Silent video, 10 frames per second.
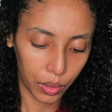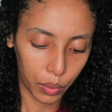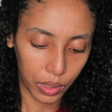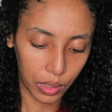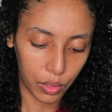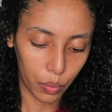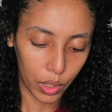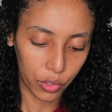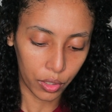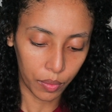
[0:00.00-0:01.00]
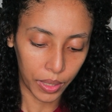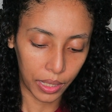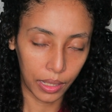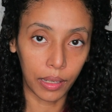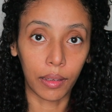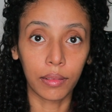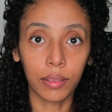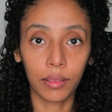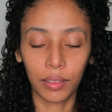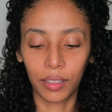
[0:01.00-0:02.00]
quickly swatch it on my hand.
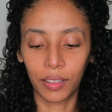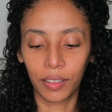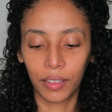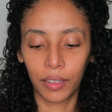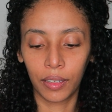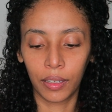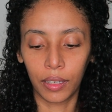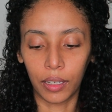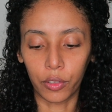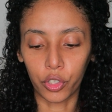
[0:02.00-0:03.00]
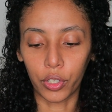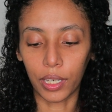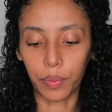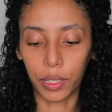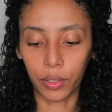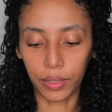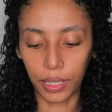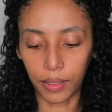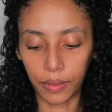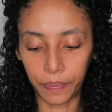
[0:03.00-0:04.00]
I'll show you guys what it looks like.